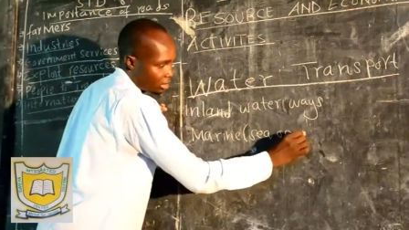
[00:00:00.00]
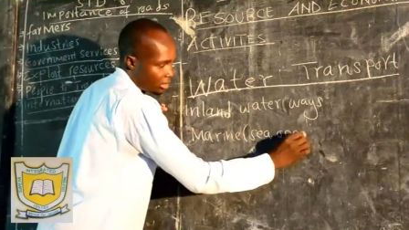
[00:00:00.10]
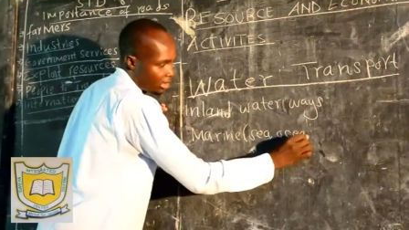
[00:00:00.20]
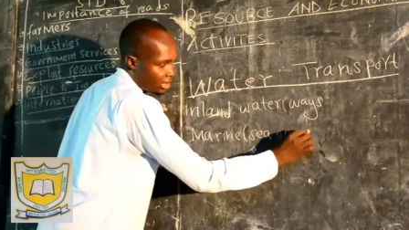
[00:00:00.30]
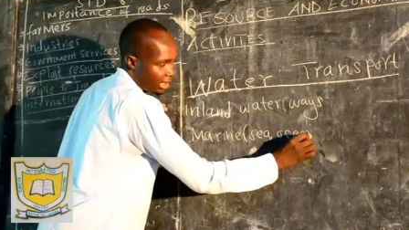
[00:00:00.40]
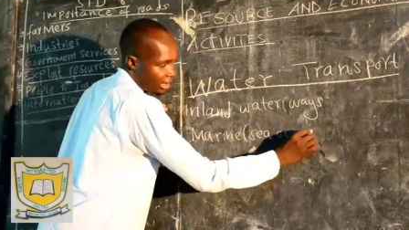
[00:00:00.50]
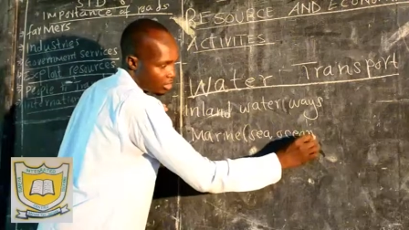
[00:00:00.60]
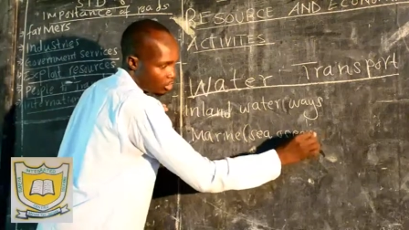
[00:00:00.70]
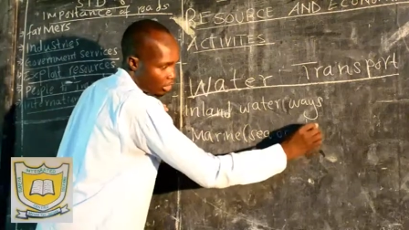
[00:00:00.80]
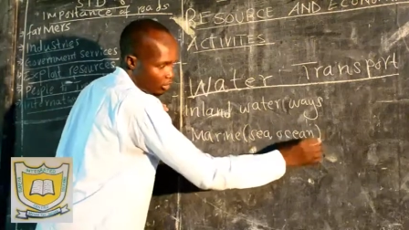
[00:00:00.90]
These are
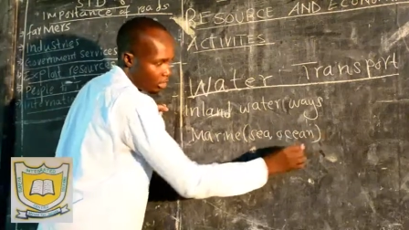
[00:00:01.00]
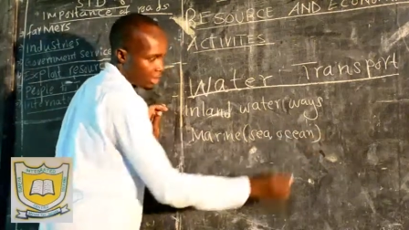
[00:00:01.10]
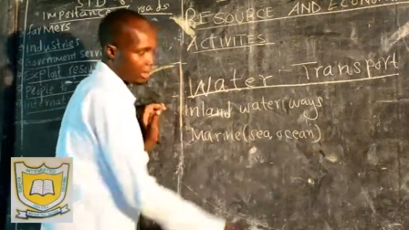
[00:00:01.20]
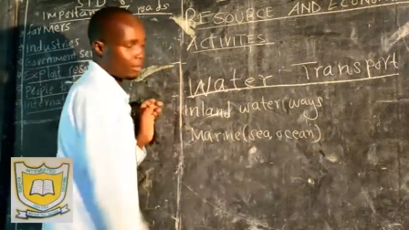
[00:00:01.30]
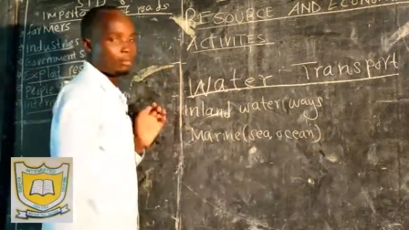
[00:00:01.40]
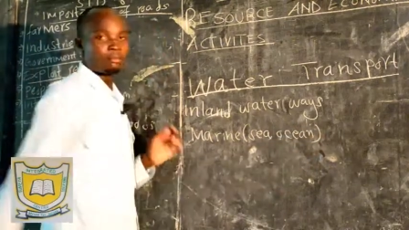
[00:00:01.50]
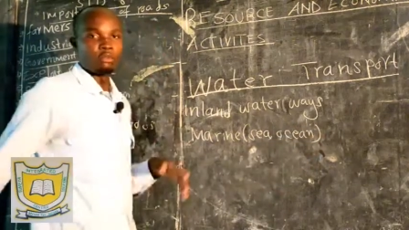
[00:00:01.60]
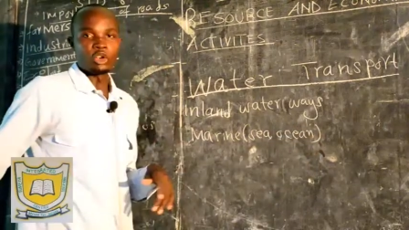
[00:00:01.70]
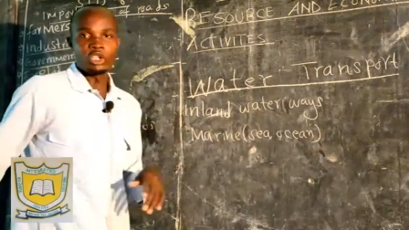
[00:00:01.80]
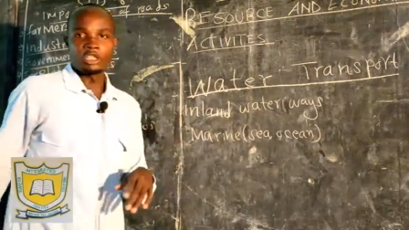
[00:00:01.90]
salt water
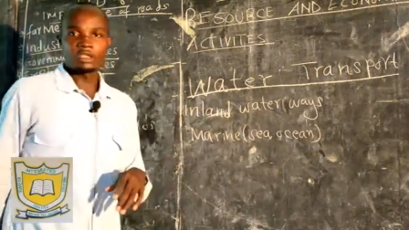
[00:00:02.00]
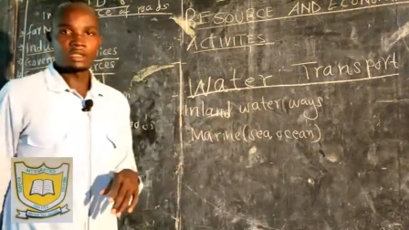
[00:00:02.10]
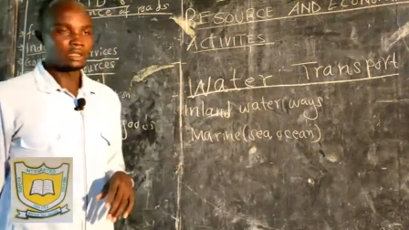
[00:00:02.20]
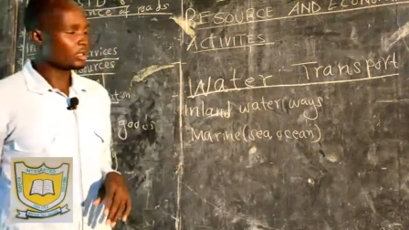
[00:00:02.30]
bodies.